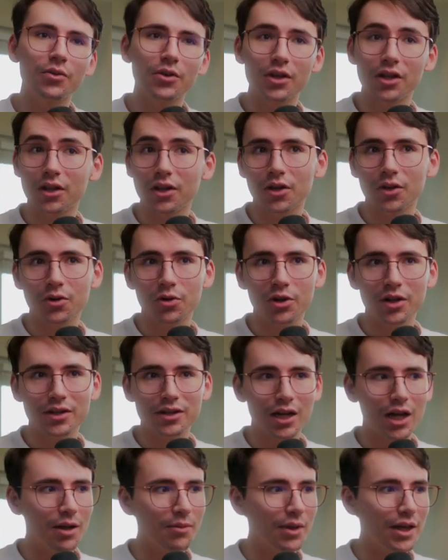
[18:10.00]
We're going to go to our
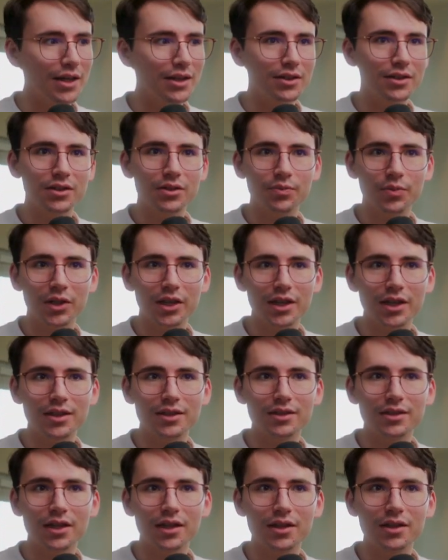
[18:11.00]
timeline
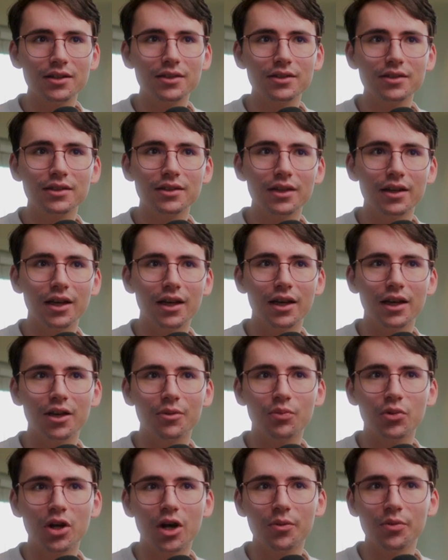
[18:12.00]
display settings
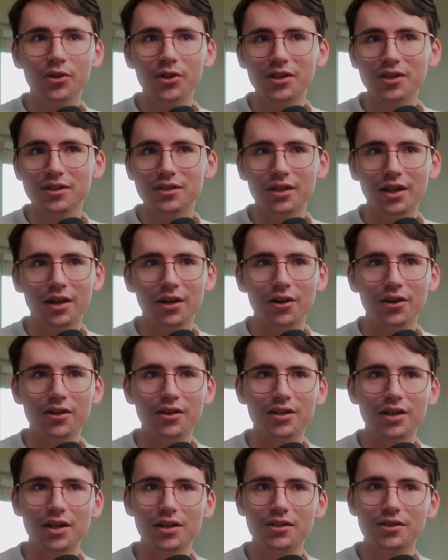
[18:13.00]
and properly set
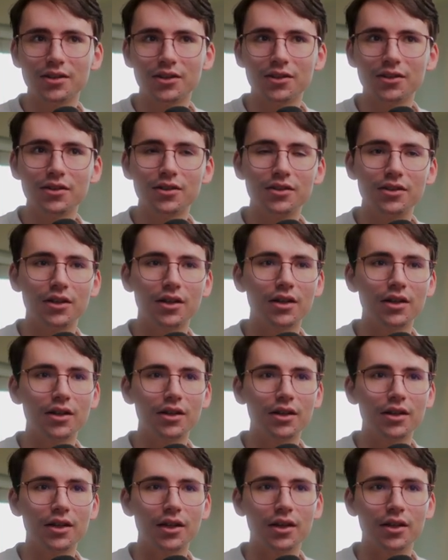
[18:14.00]
our dates here because it,
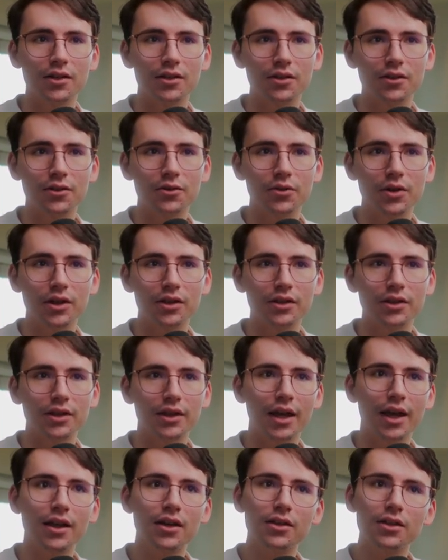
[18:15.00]
again,
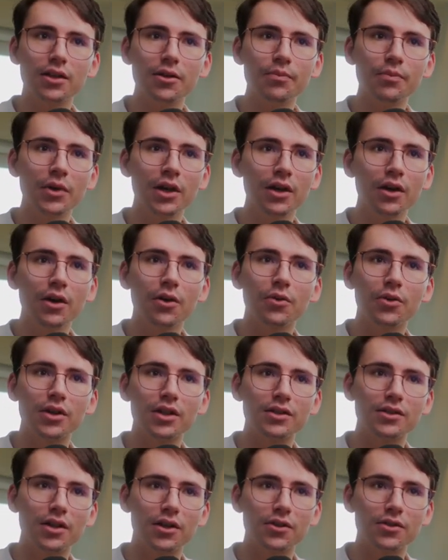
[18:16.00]
incorrectly added them. We're
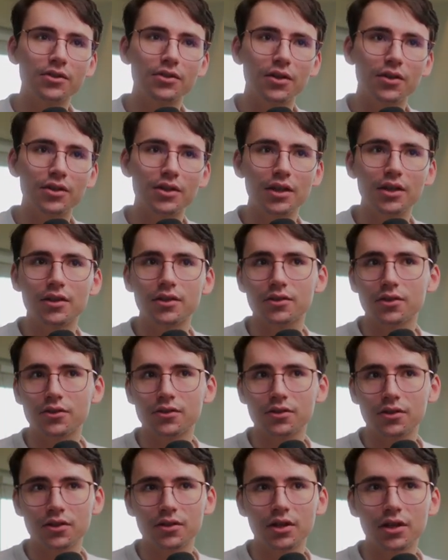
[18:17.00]
going to say our start date is our
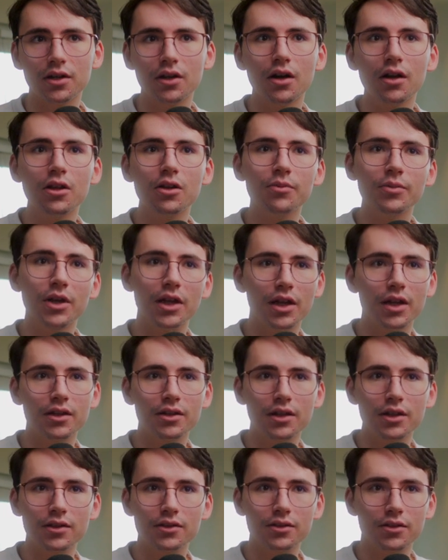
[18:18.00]
start date column,
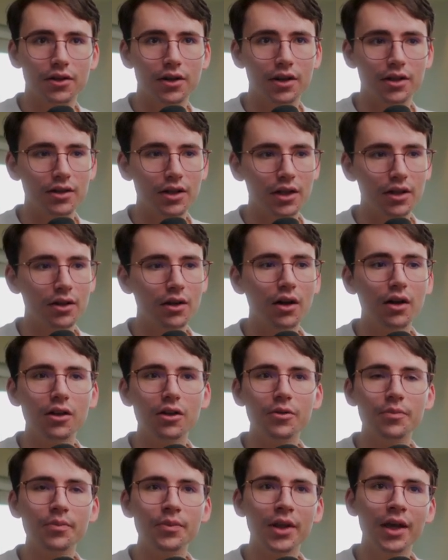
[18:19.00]
end date's our end date
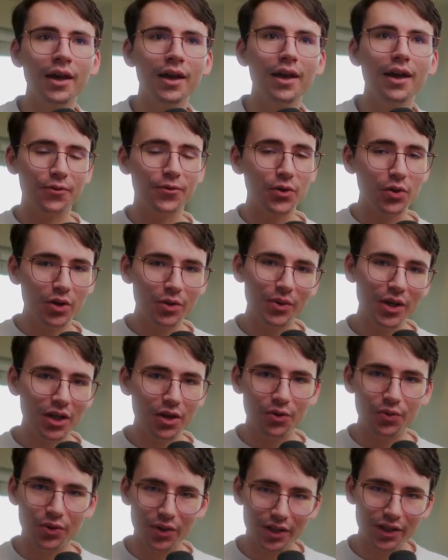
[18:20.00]
column. If you want to
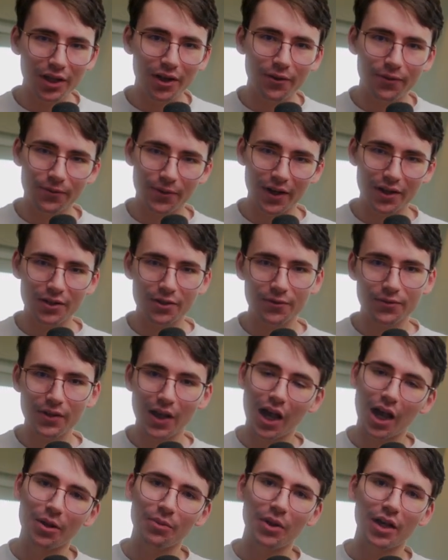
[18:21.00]
make a really effective
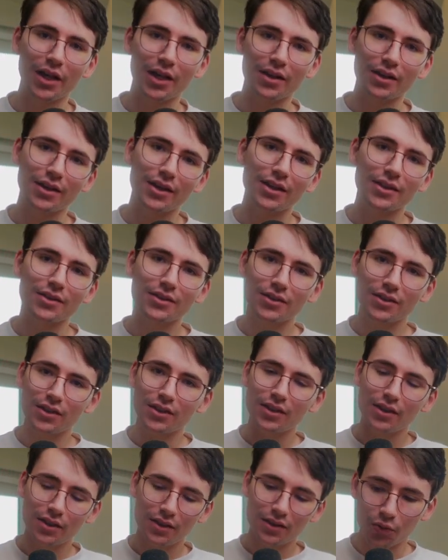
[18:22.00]
timeline, it's
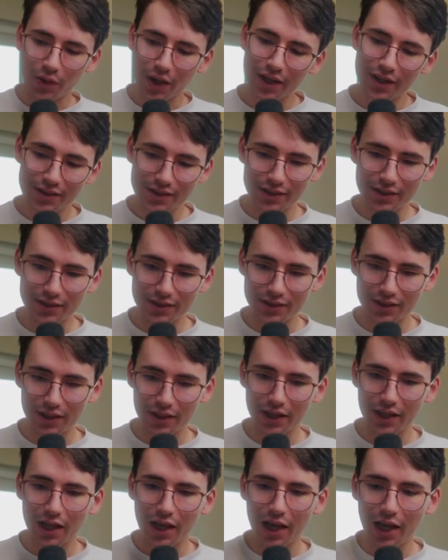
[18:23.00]
great to
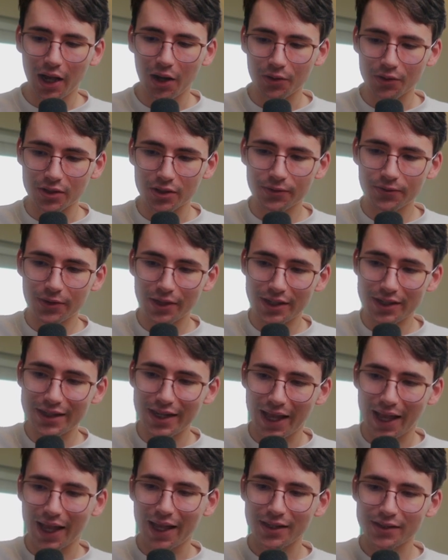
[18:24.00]
see how different
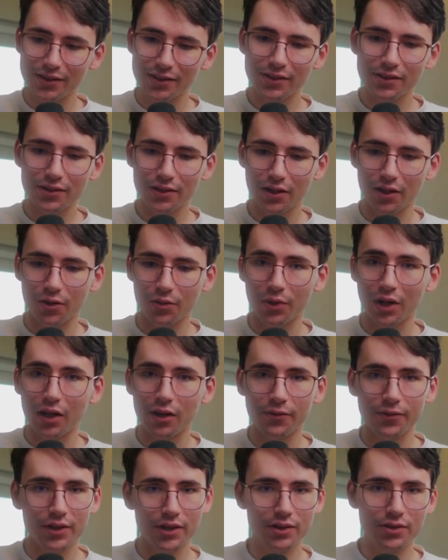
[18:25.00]
tasks are
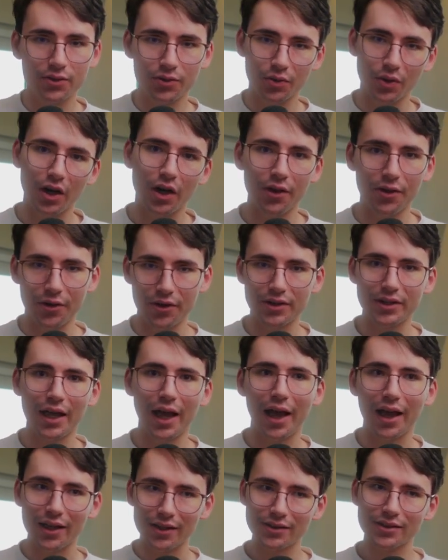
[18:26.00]
relevant to other
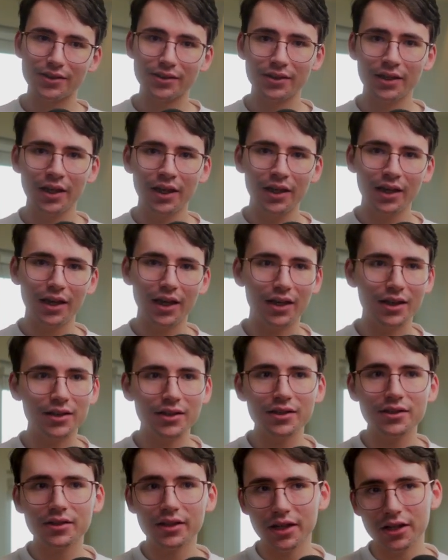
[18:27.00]
tasks. And
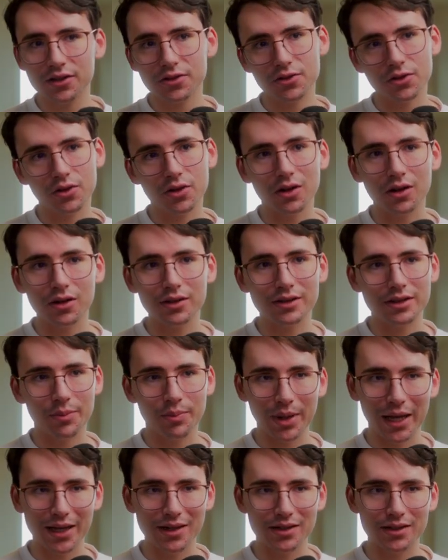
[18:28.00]
in this case, they're called
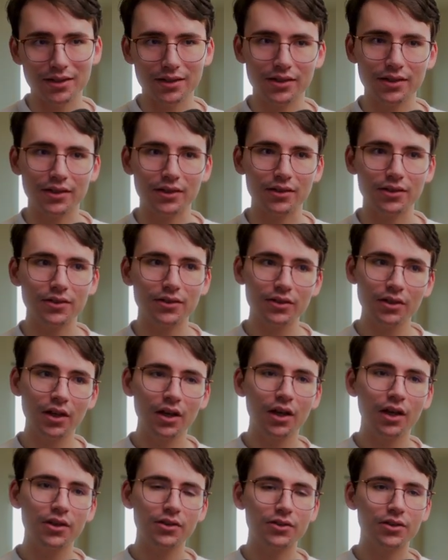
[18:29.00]
dependencies.
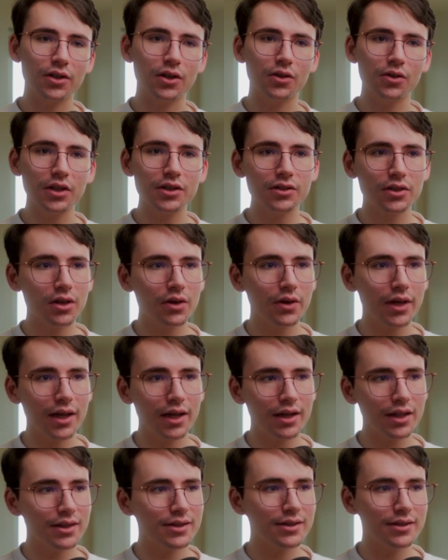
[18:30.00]
So let's go
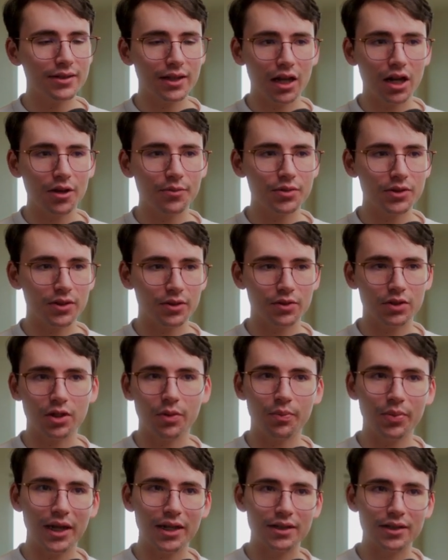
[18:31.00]
ahead and set up some
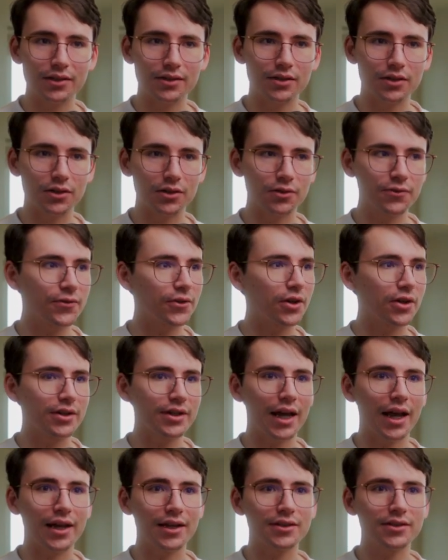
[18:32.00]
dependencies for our
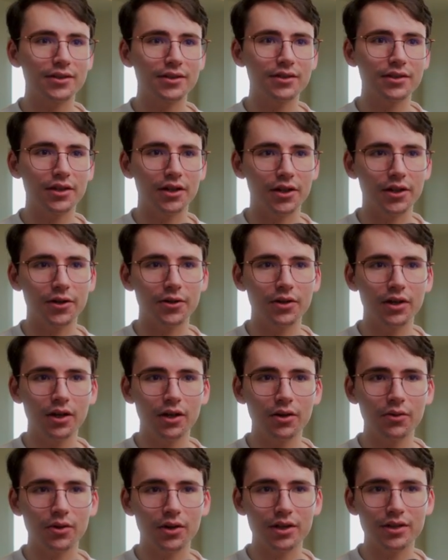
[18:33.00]
tasks here.
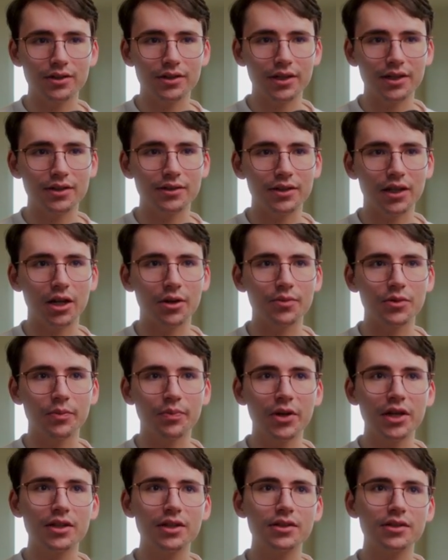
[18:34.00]
We're going to say set up
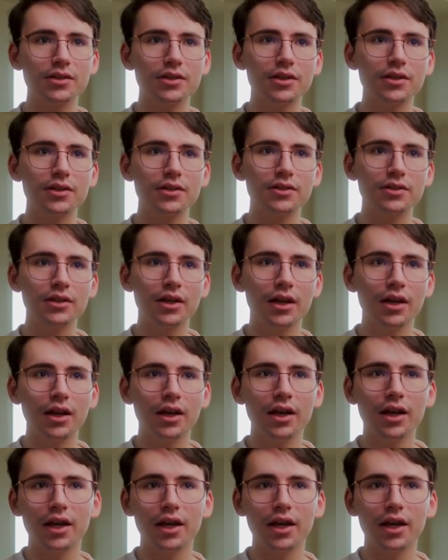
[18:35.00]
dependencies,